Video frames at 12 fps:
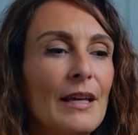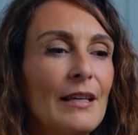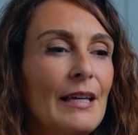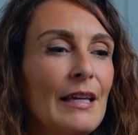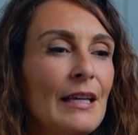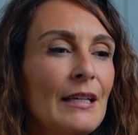
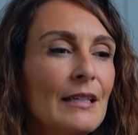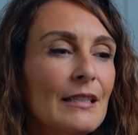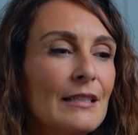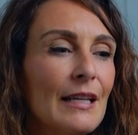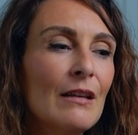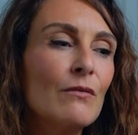he
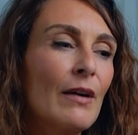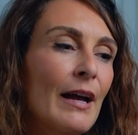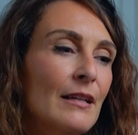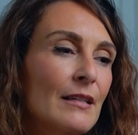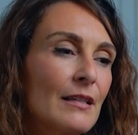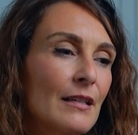didn't
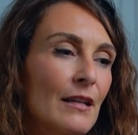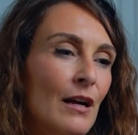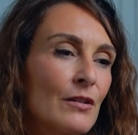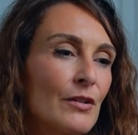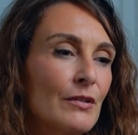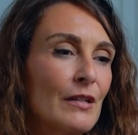write
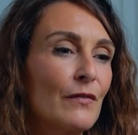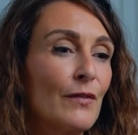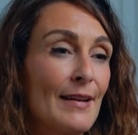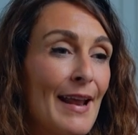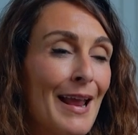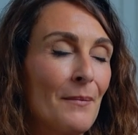under a
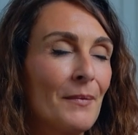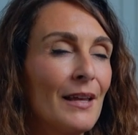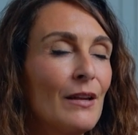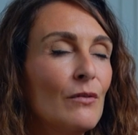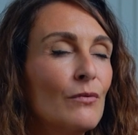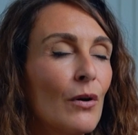different name.
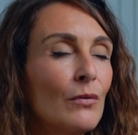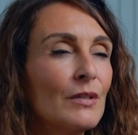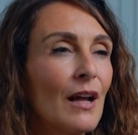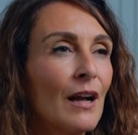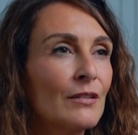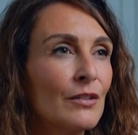He wrote
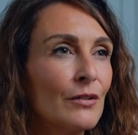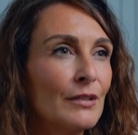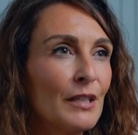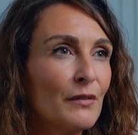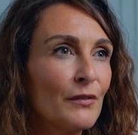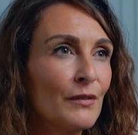under
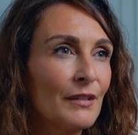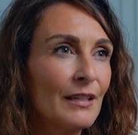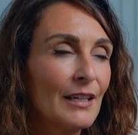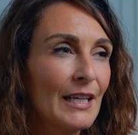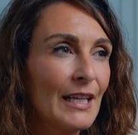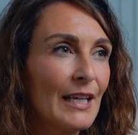
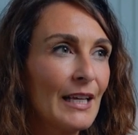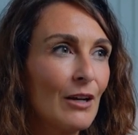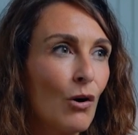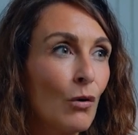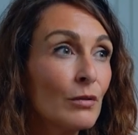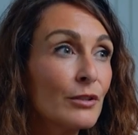different
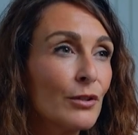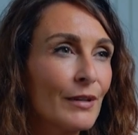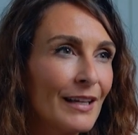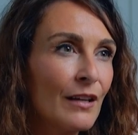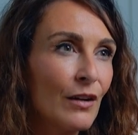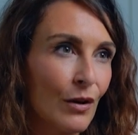alter
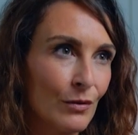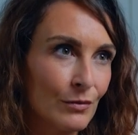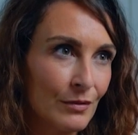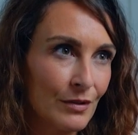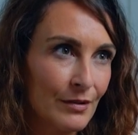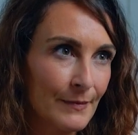
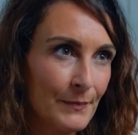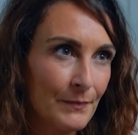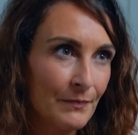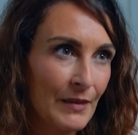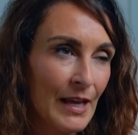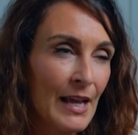egos
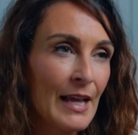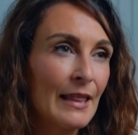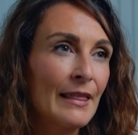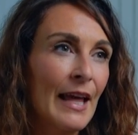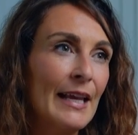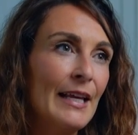
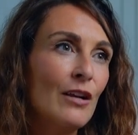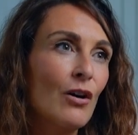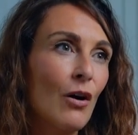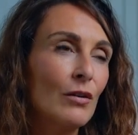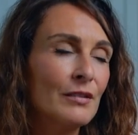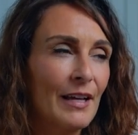that he
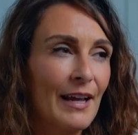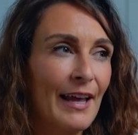called